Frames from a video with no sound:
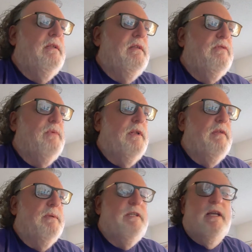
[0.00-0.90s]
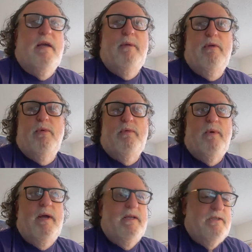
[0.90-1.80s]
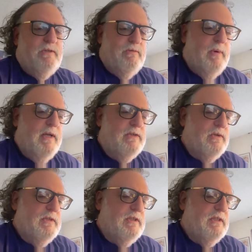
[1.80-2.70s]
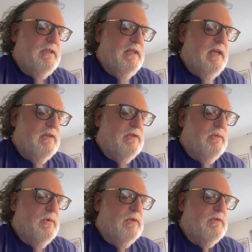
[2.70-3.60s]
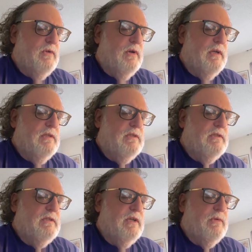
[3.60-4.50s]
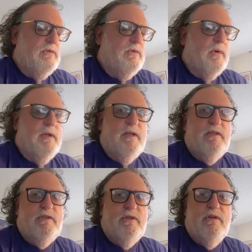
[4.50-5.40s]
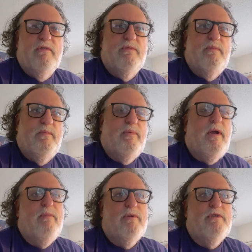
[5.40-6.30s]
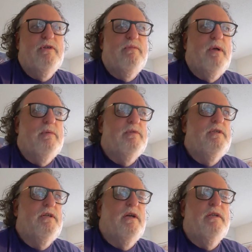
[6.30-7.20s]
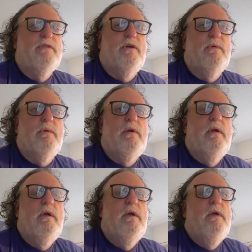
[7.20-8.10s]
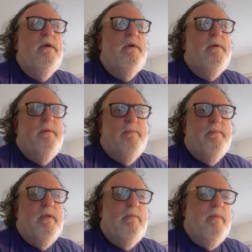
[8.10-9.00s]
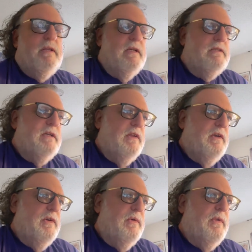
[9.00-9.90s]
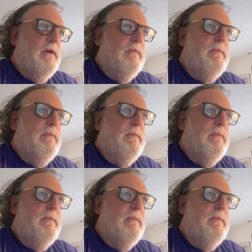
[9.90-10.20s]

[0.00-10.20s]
It's what the mistake I made with Ray. Ray is only 16,000 words long. It's a single story, and I probably shouldn't have published it on its own. But that's neither here nor there.